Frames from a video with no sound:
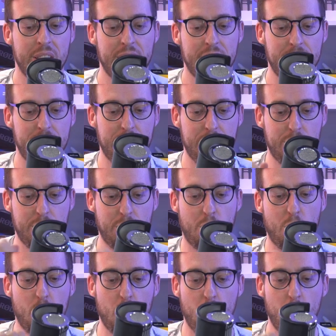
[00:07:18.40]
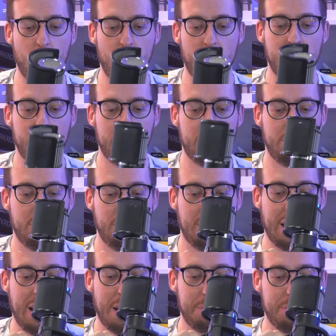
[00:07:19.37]
It's just all
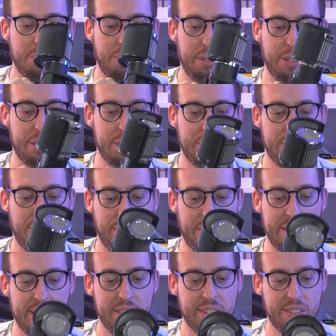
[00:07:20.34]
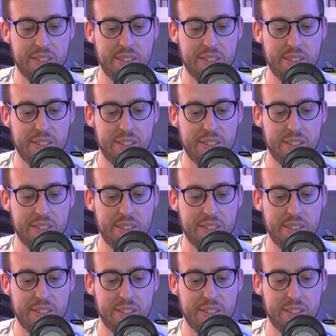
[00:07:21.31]
absolutely solid.